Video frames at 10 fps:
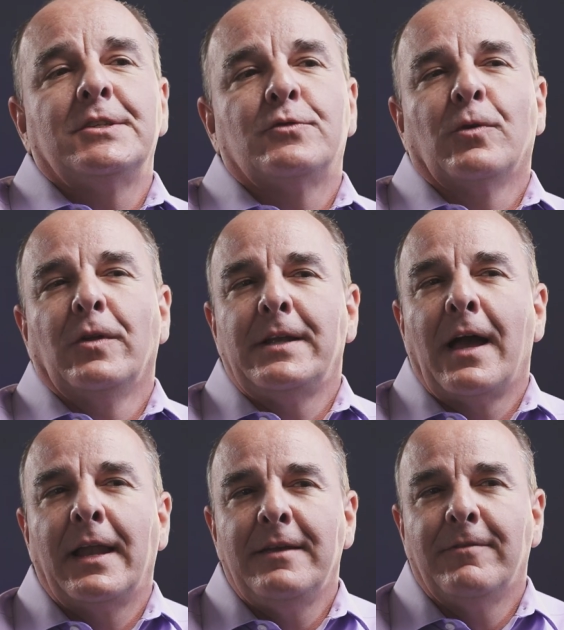is really
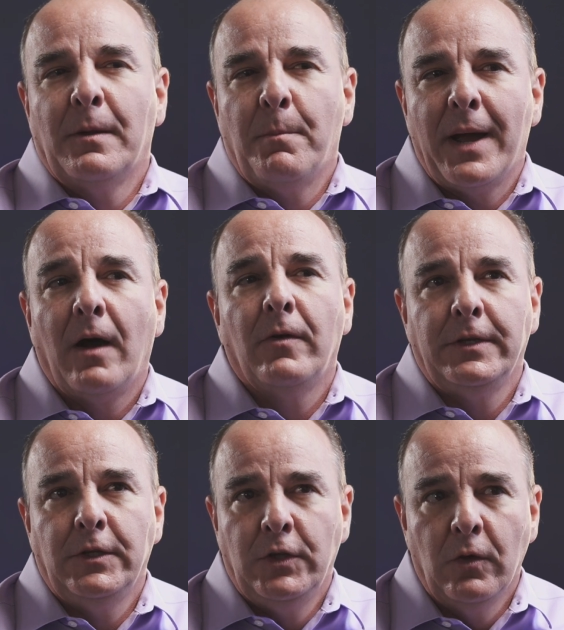not even about
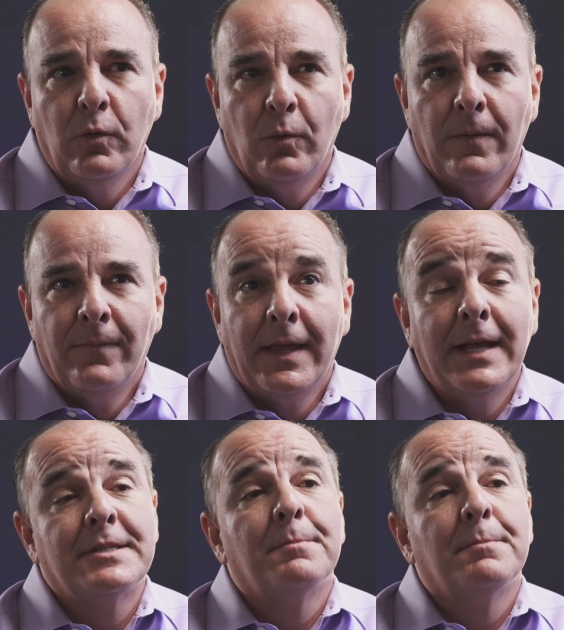you. It's